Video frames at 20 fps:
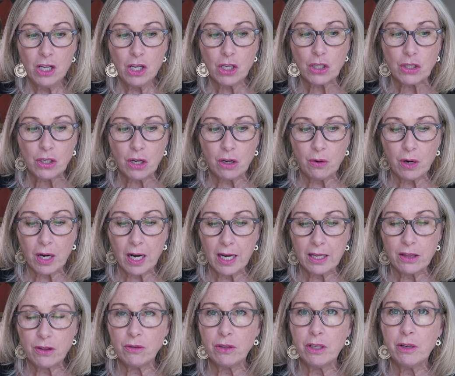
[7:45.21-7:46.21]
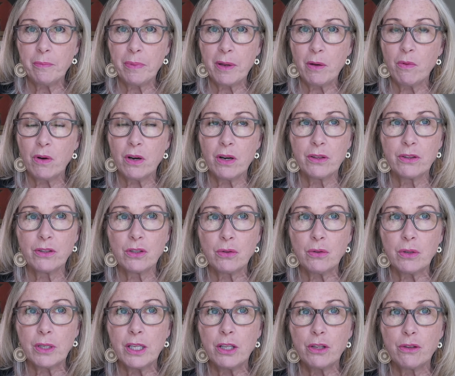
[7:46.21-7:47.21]
So I thought it'd be worth
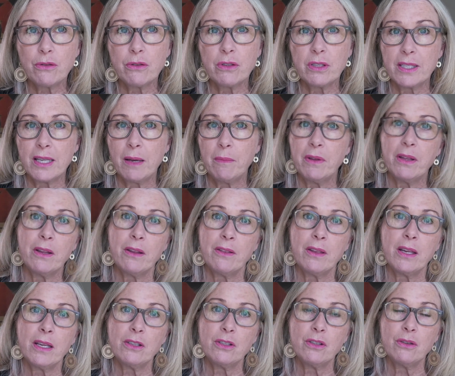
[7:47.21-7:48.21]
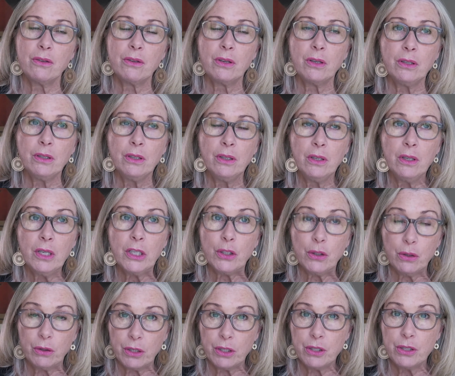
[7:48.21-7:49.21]
talking through some of the things you can,
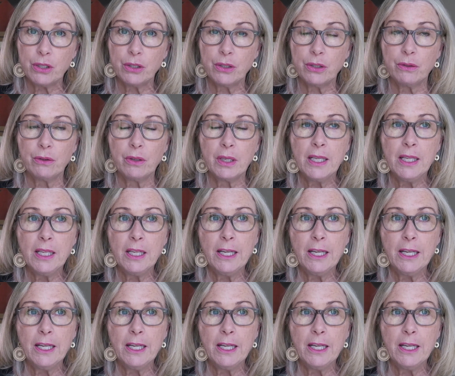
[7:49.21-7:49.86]
you can do.